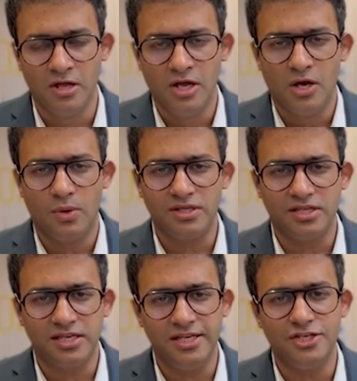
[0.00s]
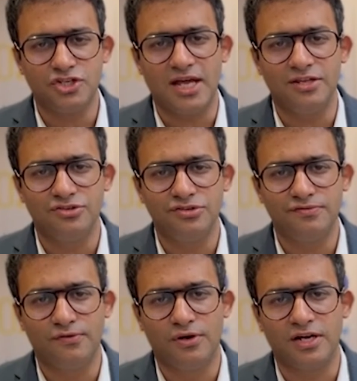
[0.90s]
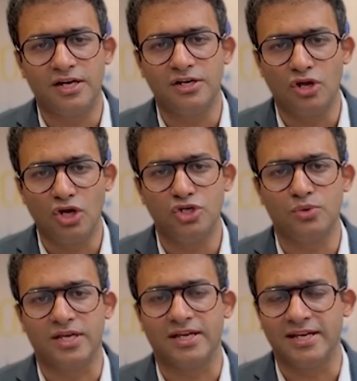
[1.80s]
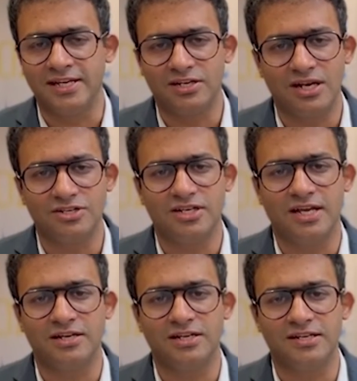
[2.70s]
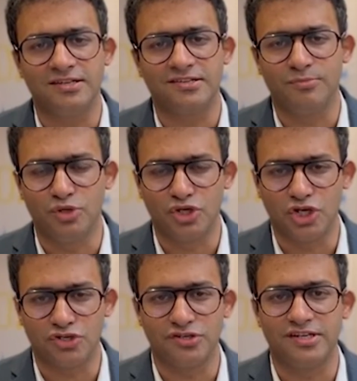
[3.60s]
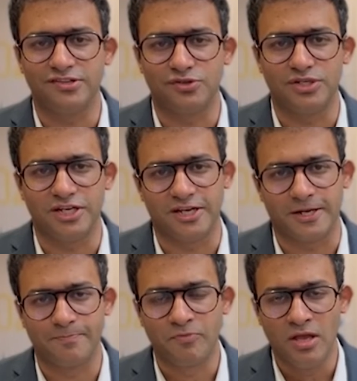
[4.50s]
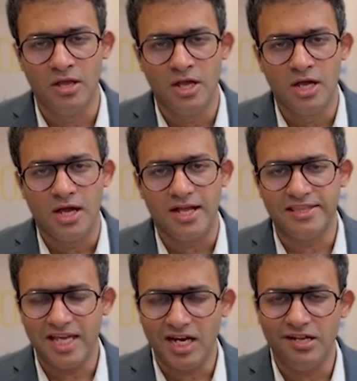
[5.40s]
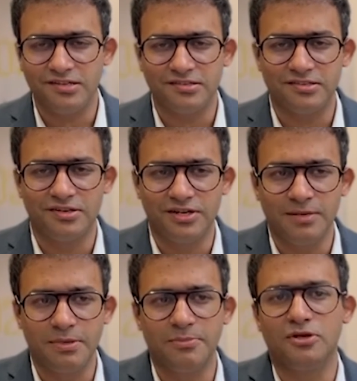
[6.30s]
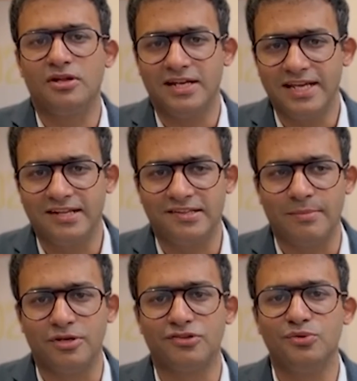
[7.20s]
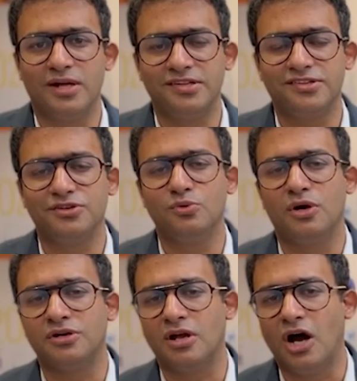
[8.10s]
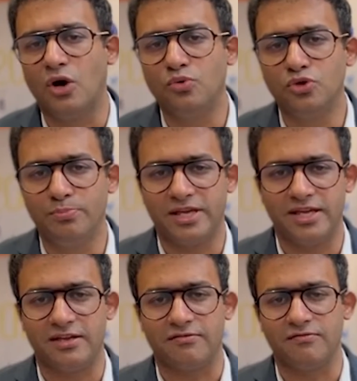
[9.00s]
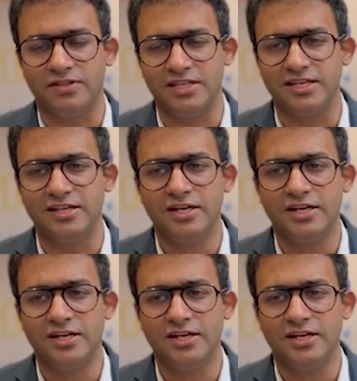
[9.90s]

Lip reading: One of the key challenges for a non-UK and international candidate is communication history taking. There are certain people called the lay examiners who assess you on how you behave with the